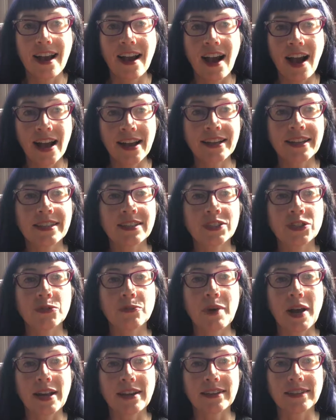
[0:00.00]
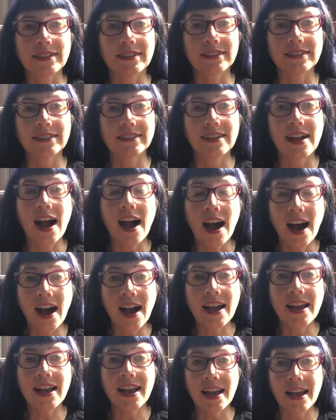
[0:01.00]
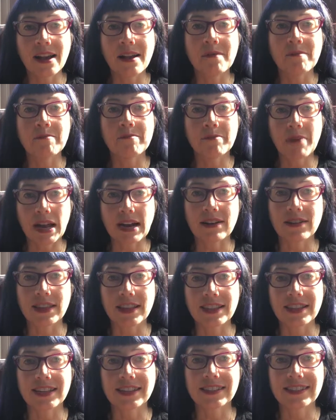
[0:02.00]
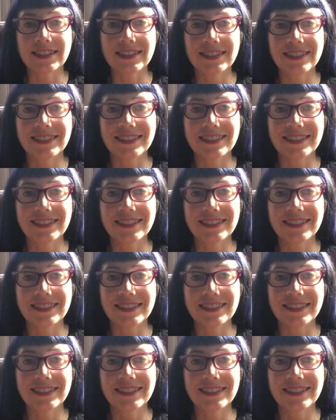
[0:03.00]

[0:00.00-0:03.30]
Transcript: I can do better. I am better than this.